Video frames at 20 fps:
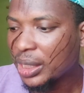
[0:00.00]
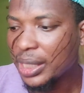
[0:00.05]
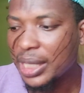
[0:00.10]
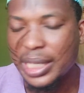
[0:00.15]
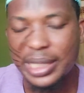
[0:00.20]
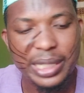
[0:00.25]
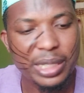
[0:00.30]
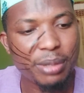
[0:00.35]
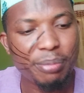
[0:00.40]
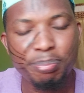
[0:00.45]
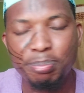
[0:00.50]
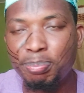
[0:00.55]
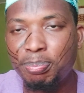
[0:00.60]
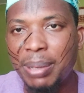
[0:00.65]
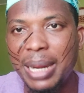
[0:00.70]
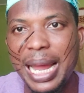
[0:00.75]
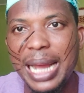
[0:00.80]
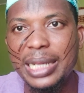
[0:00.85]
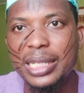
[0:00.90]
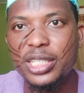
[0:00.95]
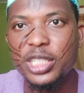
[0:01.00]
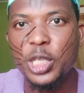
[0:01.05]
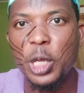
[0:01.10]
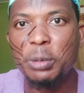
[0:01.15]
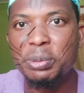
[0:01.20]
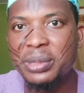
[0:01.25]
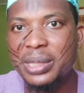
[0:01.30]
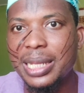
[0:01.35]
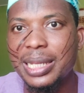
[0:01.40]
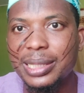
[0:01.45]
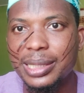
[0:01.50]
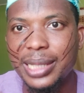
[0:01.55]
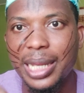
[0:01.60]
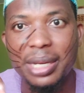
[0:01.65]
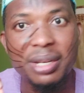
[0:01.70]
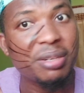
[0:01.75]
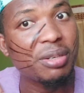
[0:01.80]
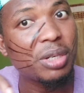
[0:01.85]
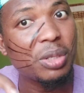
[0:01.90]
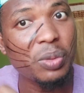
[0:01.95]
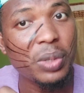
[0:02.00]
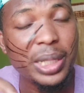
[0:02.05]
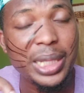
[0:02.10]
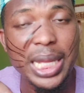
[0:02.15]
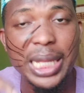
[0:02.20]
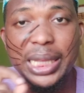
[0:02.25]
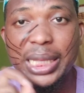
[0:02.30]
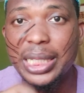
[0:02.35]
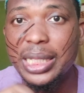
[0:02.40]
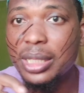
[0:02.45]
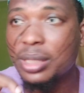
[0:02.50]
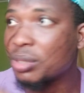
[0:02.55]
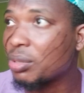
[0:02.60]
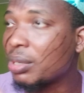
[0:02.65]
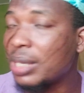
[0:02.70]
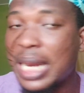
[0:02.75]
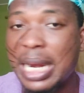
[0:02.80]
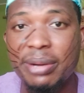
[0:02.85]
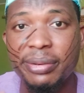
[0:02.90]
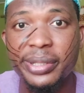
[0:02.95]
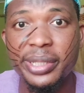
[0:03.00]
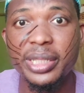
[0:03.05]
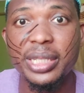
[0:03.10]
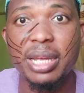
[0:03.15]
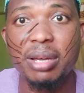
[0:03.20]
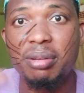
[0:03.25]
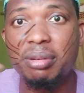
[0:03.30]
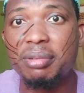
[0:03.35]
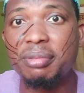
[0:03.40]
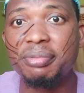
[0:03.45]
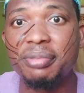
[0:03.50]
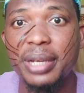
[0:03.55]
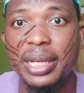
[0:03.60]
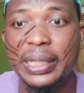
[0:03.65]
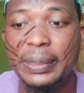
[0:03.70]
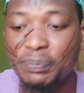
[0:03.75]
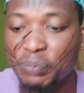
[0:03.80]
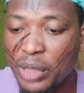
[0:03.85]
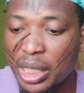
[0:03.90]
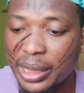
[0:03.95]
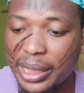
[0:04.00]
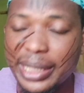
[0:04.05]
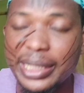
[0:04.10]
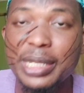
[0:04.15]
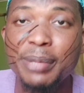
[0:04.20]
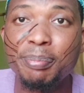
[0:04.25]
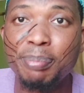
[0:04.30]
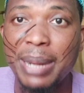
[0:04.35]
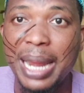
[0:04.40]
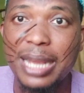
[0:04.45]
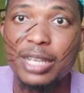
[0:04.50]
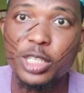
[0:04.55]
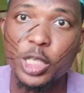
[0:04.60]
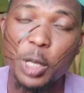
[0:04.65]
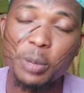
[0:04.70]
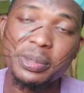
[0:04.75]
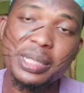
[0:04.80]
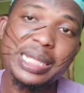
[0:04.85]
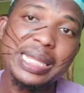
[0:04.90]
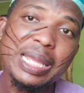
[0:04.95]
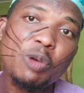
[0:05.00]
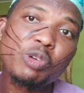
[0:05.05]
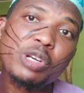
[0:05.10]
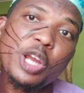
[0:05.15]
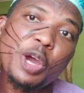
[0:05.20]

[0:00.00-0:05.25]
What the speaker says: There's a black substance. I don't know what that thing is called. I said I couldn't find it. There's a black substance that will